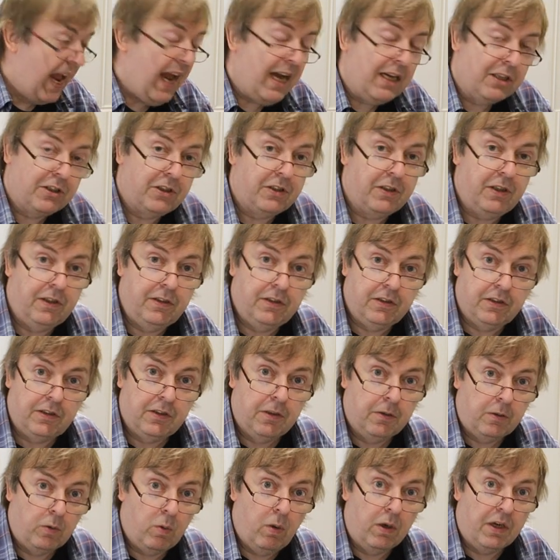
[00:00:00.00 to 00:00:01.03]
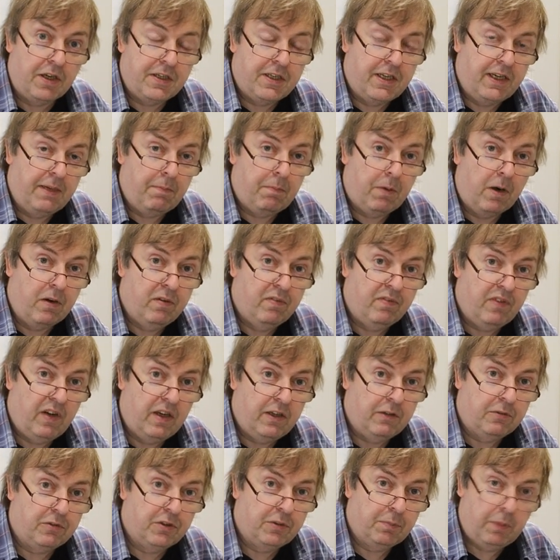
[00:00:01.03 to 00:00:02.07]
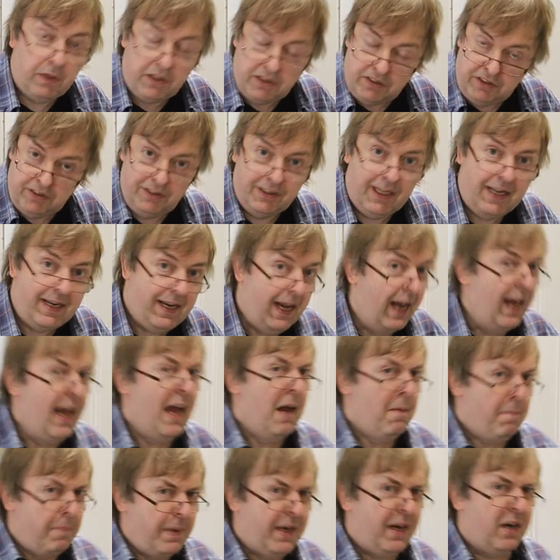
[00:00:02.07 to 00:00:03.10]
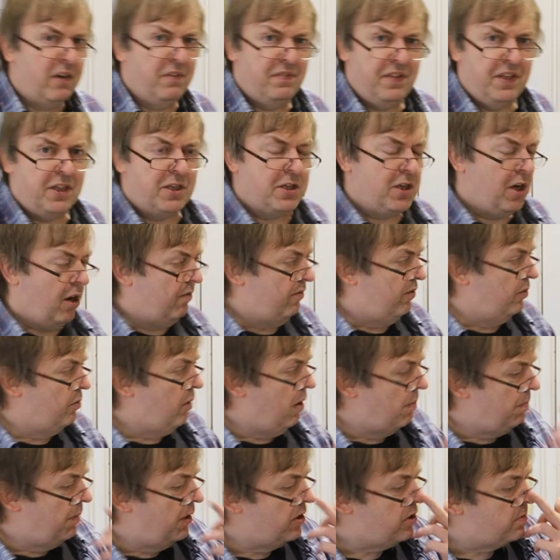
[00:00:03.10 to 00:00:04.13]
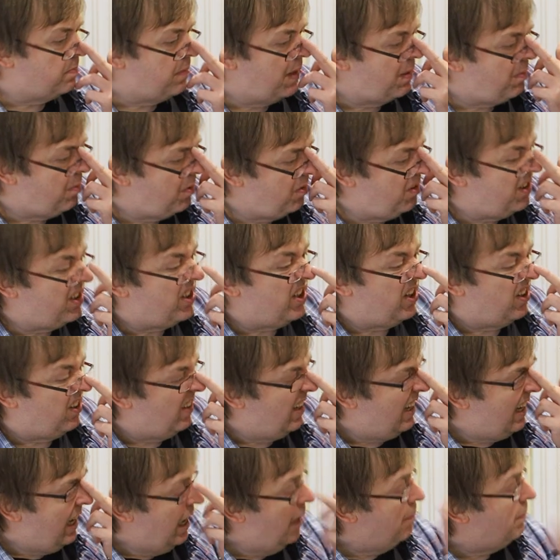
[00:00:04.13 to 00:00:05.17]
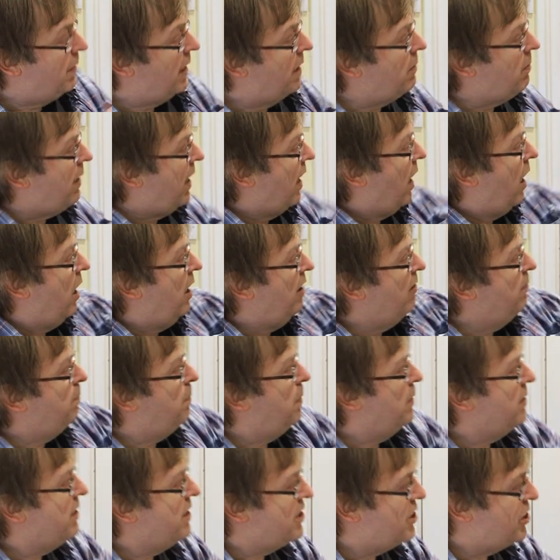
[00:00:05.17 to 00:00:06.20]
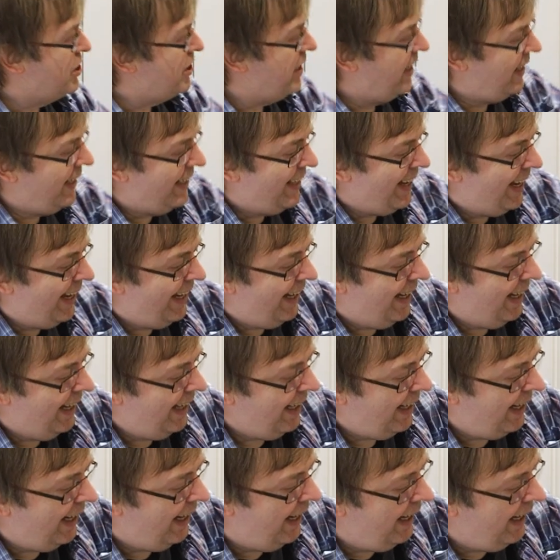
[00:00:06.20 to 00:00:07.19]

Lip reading: excellent quality profiles, but as I said, a bit over the top for what most people would do. But anyway, I've put this sheet here